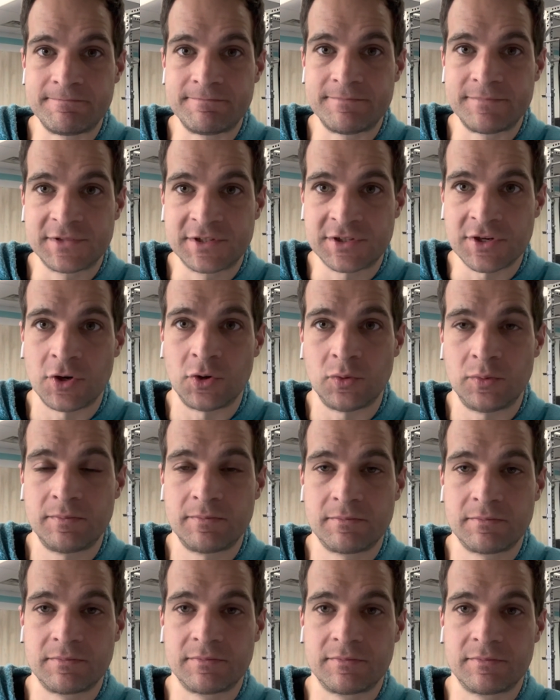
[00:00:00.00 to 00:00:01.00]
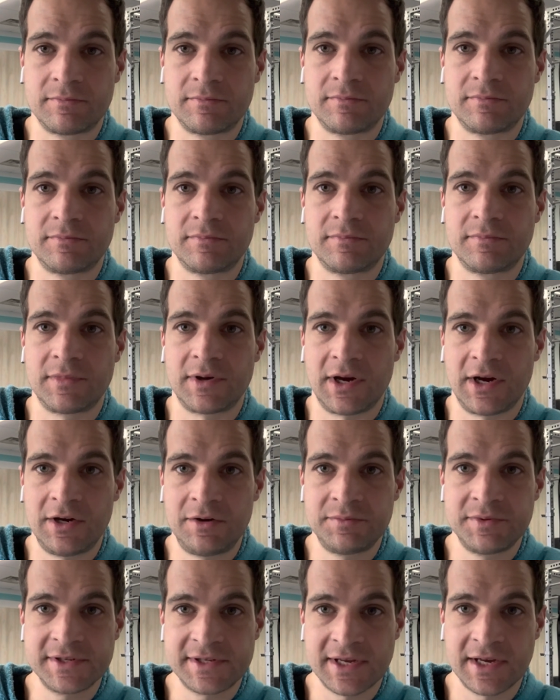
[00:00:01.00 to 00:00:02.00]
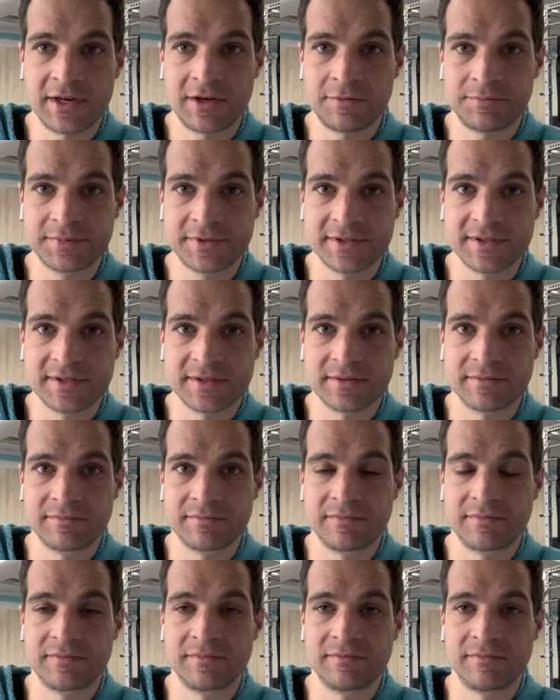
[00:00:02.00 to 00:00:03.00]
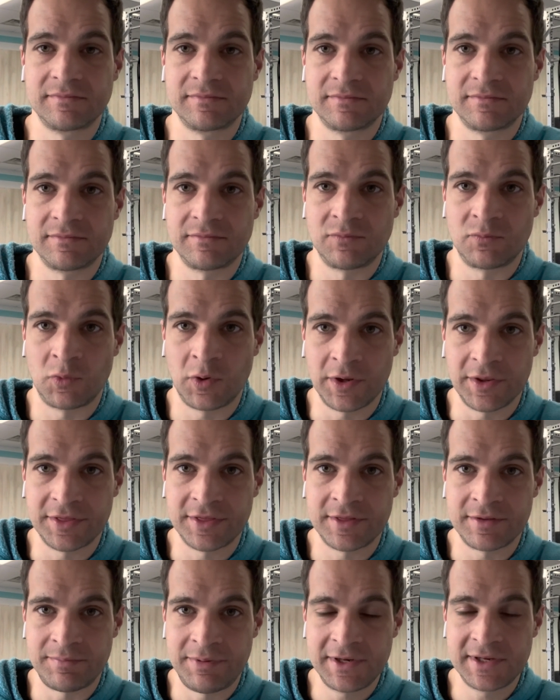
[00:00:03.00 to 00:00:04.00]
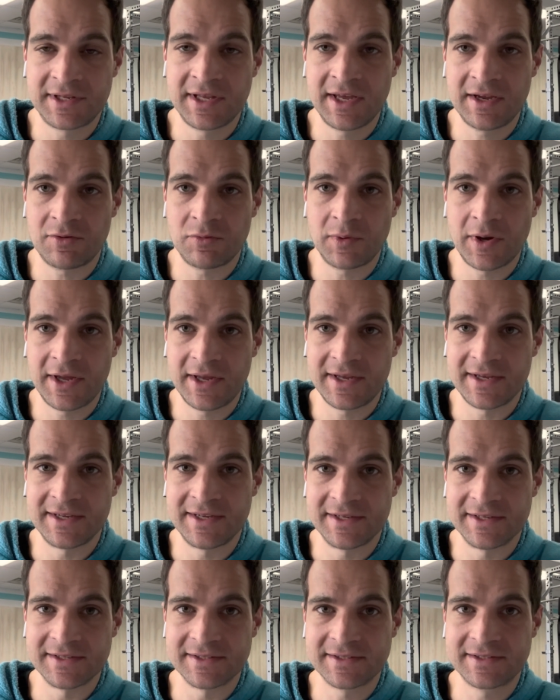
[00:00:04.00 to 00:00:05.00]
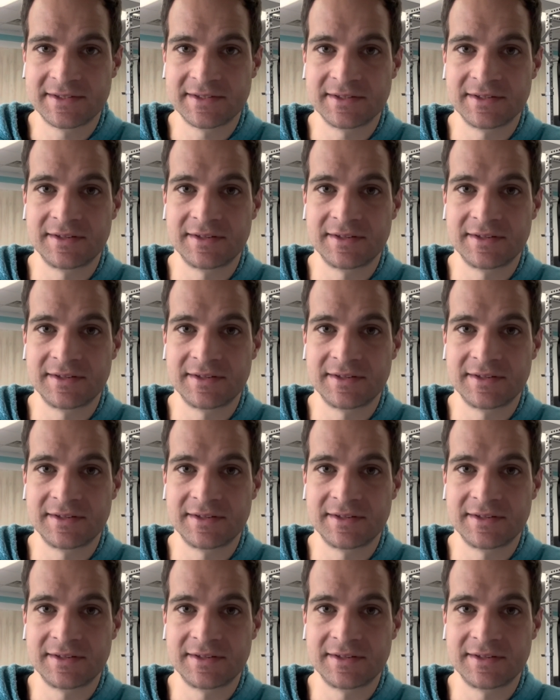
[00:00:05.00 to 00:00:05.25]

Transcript: So I hope this helps. What the big takeaway is